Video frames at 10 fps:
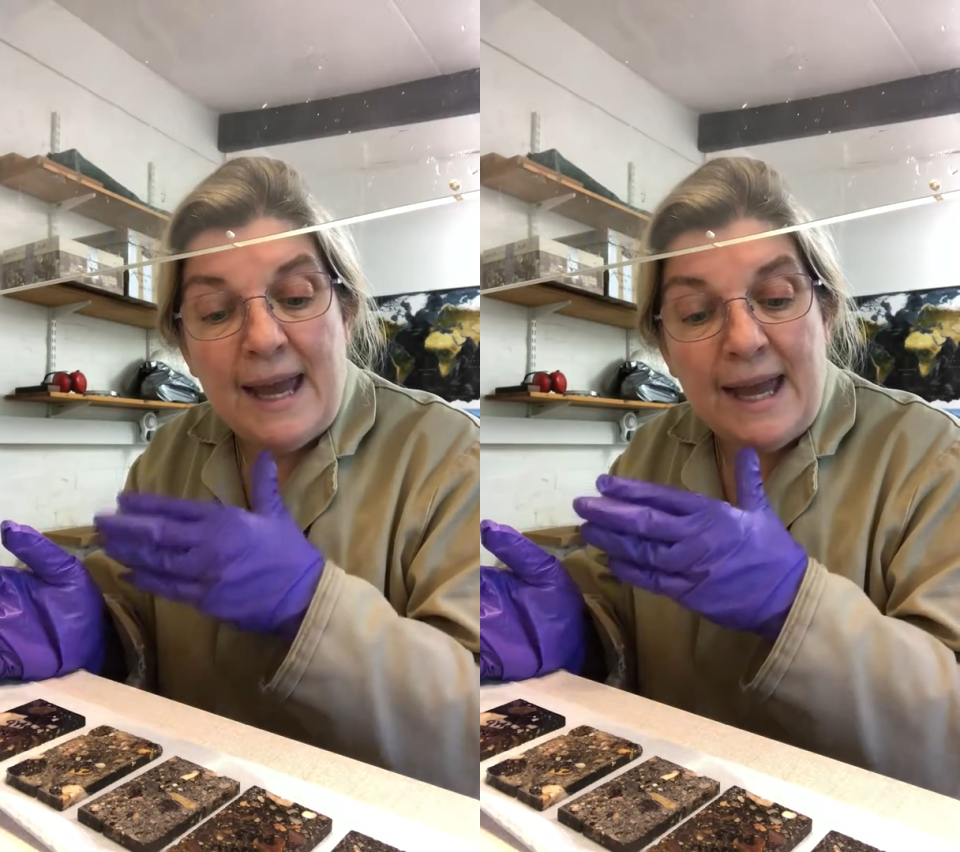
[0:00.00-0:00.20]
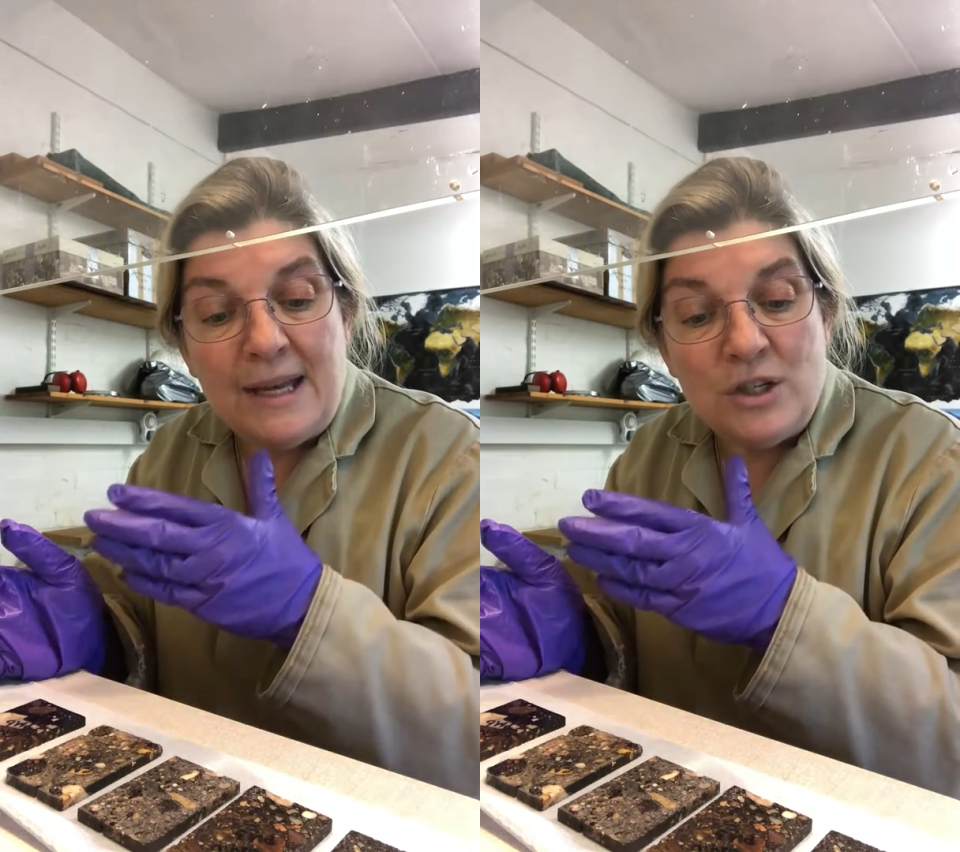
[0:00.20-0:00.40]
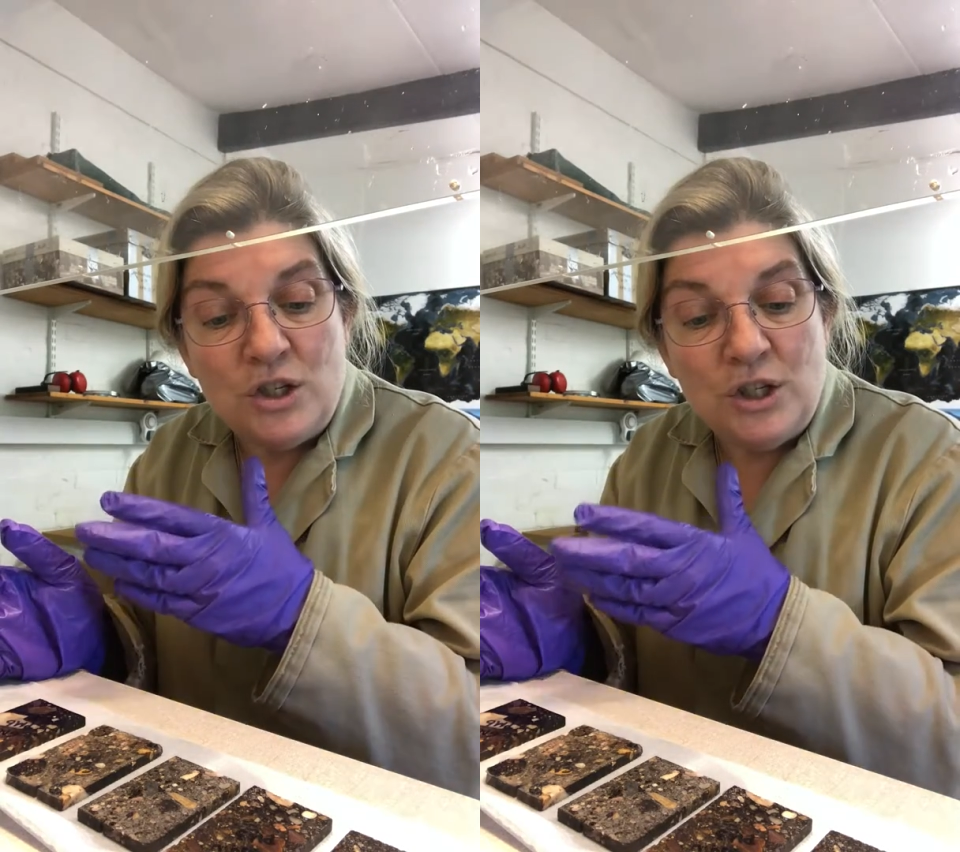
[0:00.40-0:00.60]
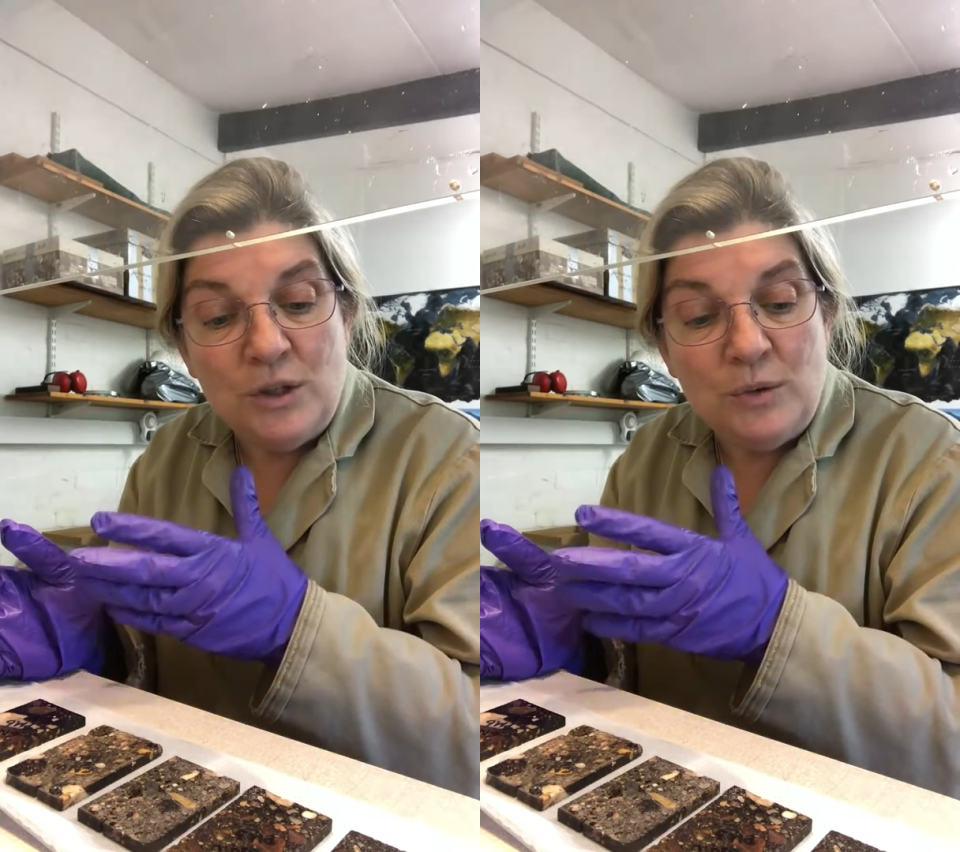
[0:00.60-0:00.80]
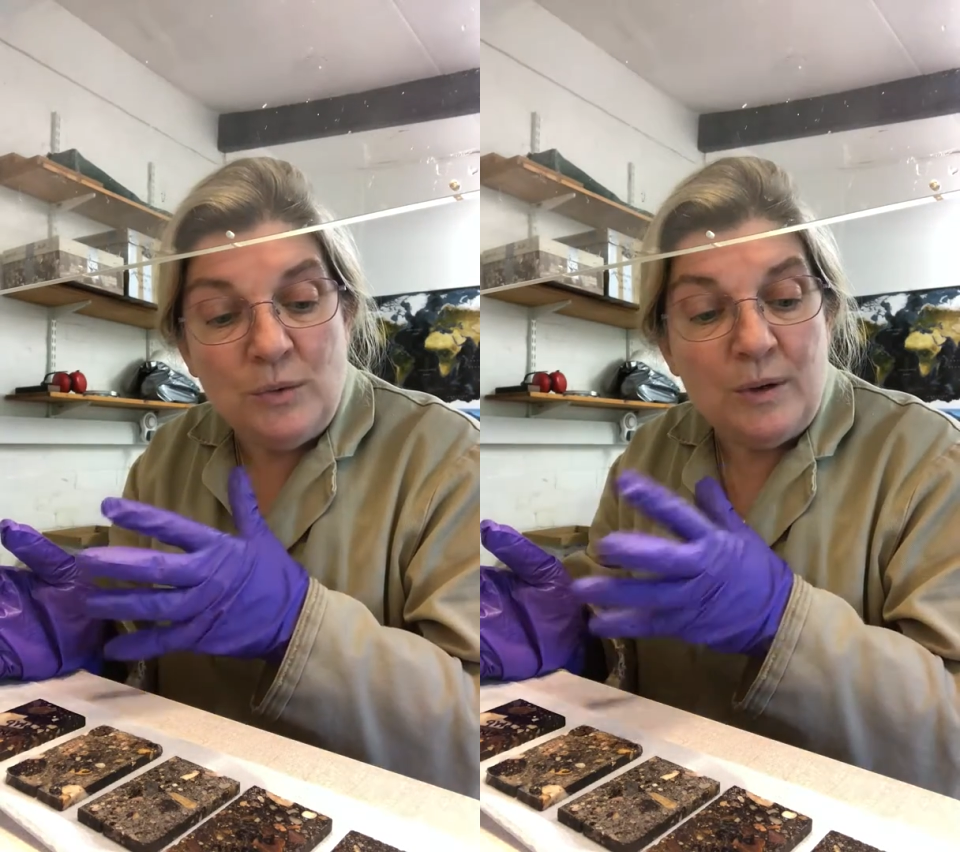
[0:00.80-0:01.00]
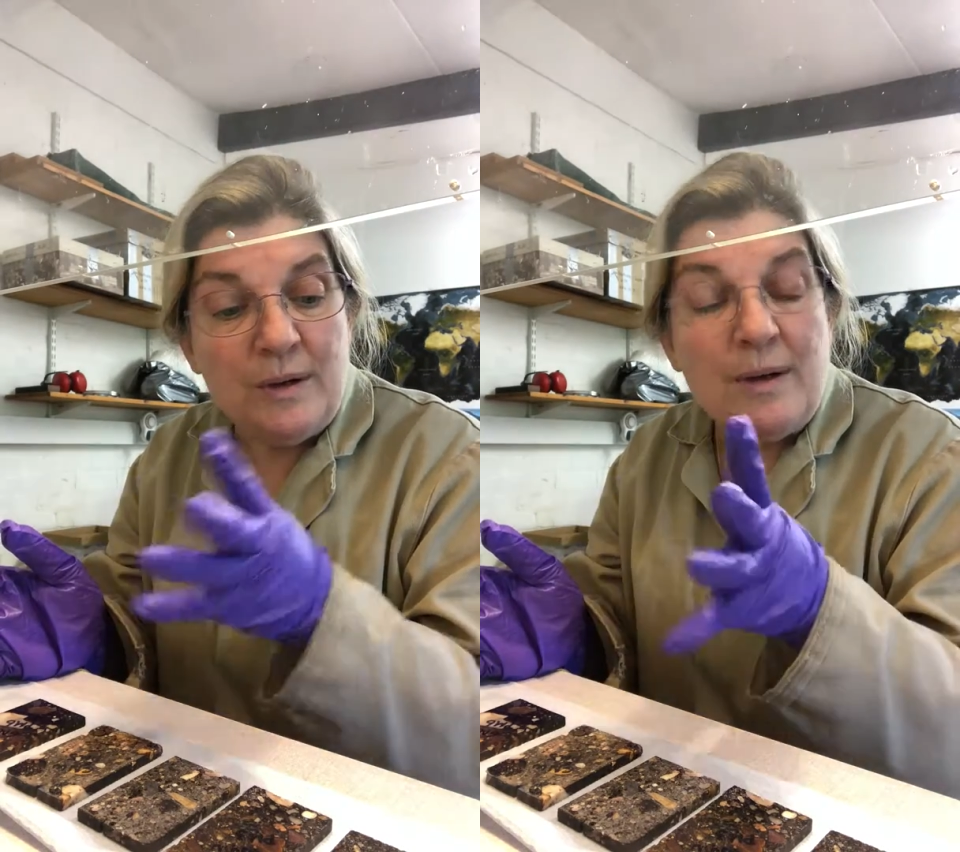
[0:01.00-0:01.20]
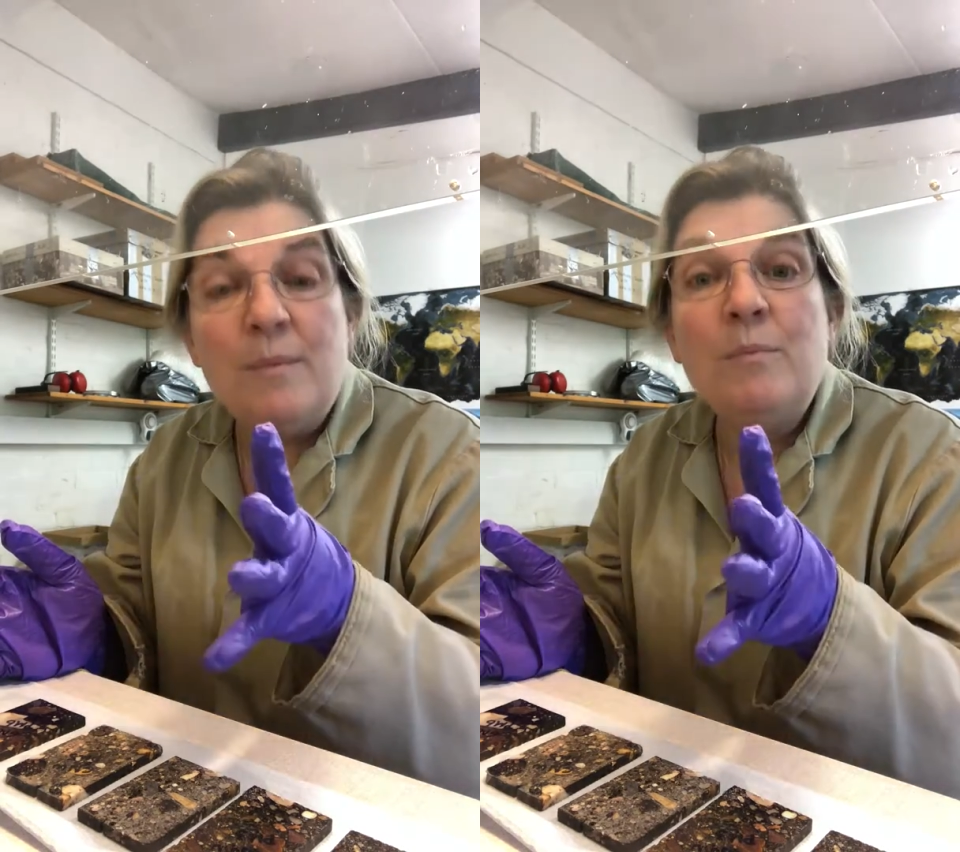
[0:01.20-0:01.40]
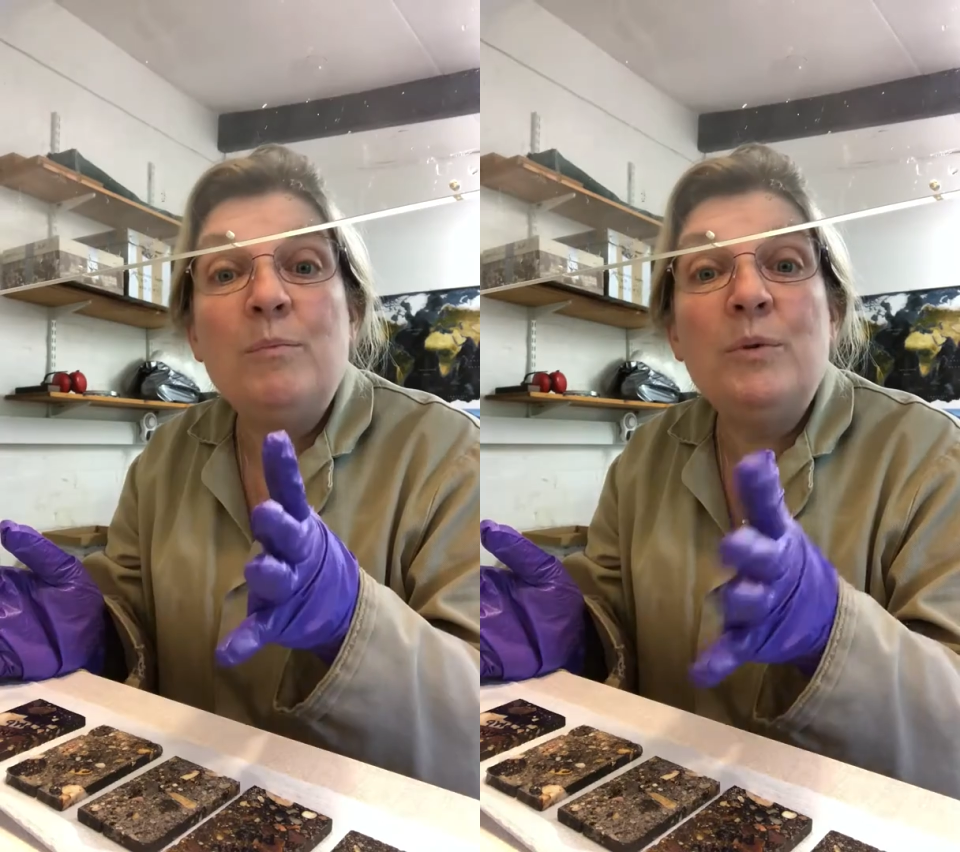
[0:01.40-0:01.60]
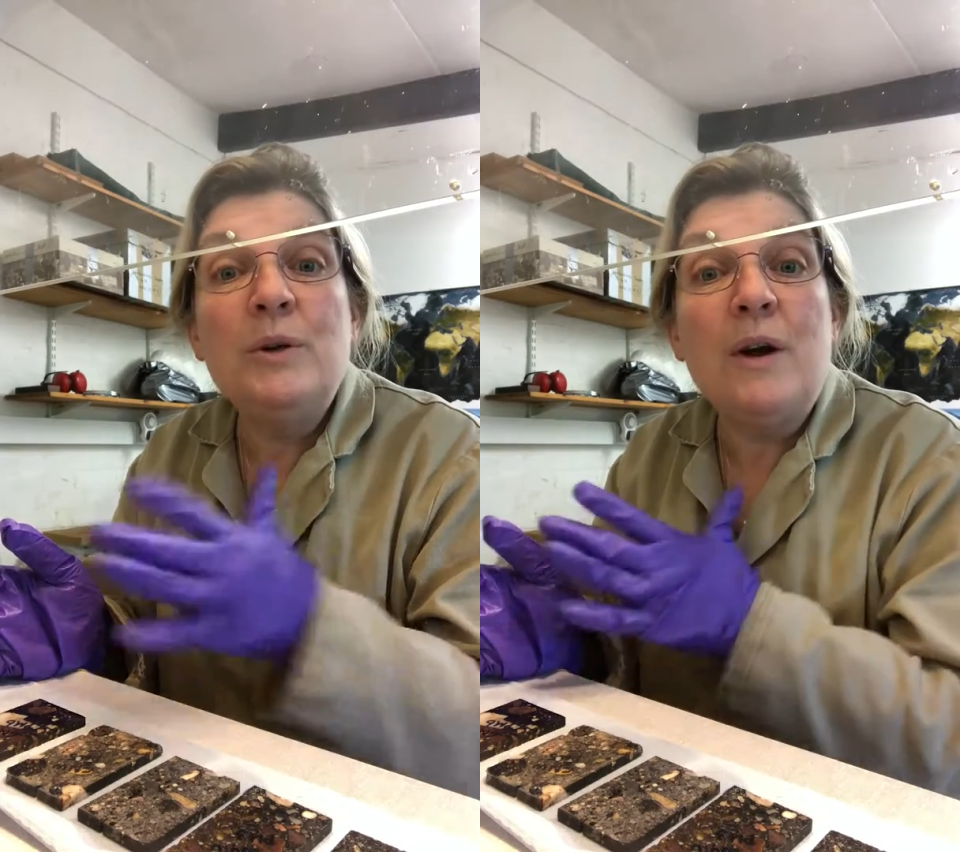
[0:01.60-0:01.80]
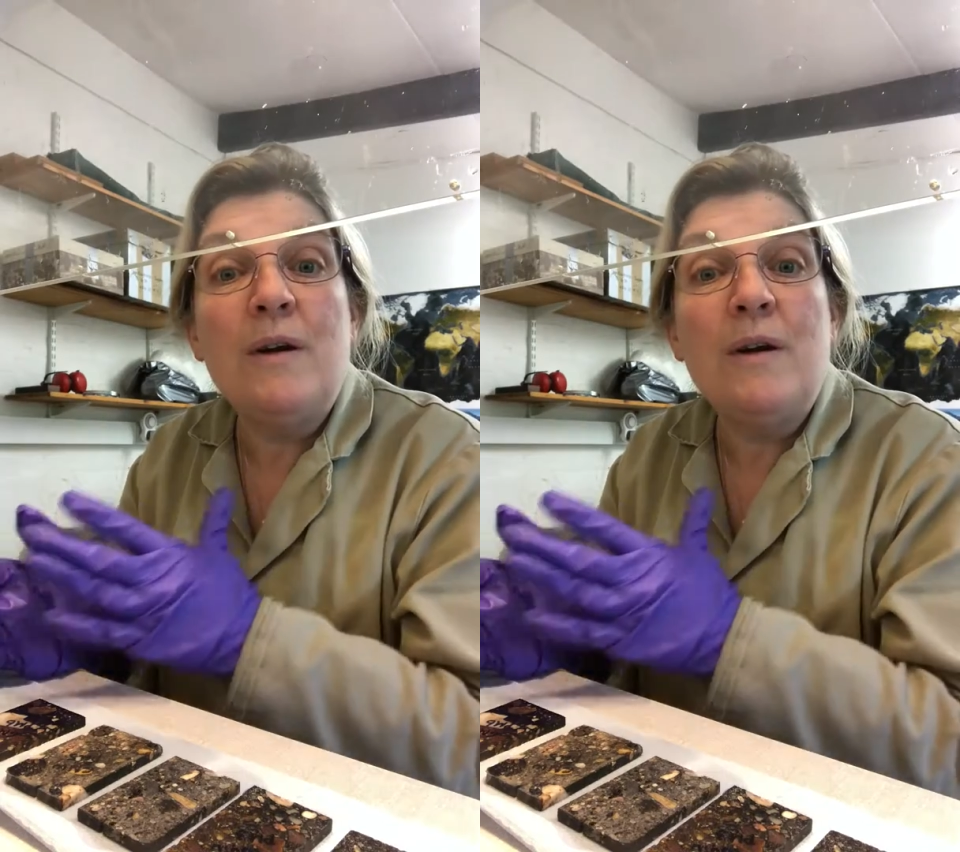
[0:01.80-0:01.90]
and to put